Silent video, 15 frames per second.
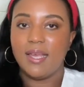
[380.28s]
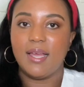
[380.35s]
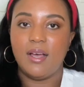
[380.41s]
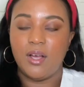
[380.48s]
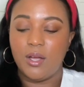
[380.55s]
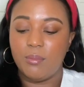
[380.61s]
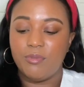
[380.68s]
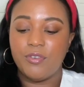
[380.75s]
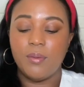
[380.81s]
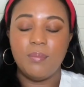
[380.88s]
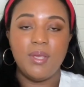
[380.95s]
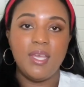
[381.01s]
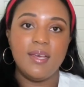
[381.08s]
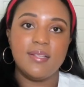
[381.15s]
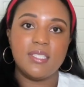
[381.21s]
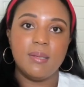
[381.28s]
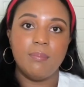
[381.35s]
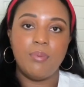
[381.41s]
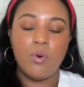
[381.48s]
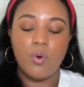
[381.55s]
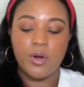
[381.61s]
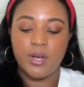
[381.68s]
Um, for me, it's
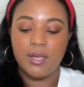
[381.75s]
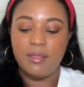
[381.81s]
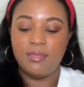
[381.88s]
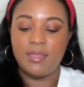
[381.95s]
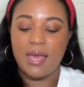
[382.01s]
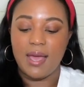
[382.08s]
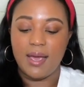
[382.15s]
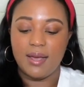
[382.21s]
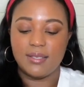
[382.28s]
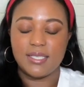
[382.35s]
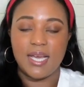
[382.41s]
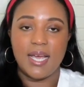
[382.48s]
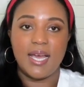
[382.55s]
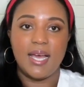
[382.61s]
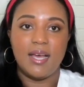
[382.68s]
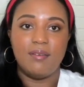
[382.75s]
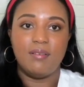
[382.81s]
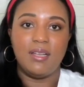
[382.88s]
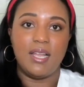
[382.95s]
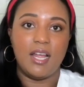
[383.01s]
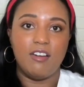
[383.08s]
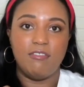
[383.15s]
important that I have a
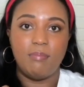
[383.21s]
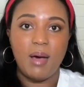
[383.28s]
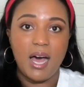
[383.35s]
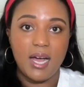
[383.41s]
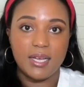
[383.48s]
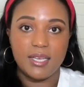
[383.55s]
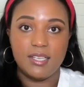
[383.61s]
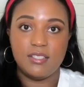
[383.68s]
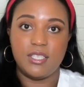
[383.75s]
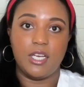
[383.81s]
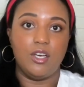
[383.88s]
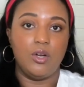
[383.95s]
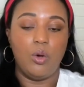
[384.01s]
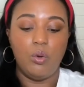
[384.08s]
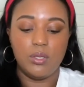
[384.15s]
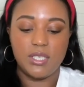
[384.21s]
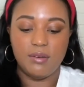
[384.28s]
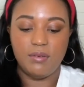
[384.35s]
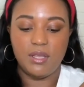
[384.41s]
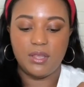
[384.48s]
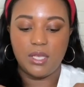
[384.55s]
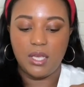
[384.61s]
lot of pockets. I can hold
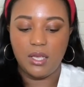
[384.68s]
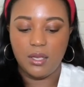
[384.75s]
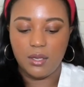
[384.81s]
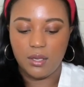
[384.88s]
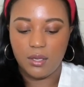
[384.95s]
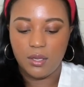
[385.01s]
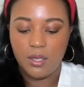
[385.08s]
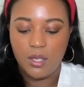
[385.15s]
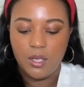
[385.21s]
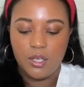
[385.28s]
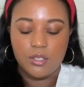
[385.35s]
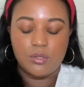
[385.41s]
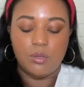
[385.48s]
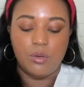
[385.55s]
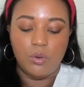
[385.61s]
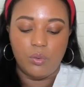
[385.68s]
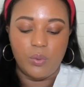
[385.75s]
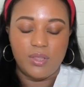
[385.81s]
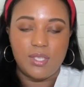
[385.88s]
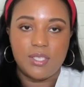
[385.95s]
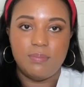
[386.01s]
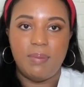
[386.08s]
everything. So
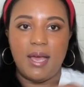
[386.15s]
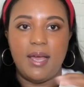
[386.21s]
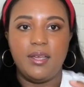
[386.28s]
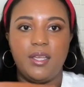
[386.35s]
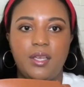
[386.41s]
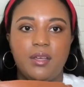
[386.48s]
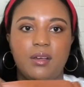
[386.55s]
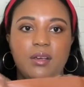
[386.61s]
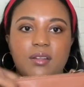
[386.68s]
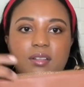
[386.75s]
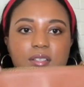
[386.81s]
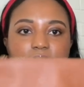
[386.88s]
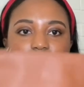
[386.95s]
with this bag here, and this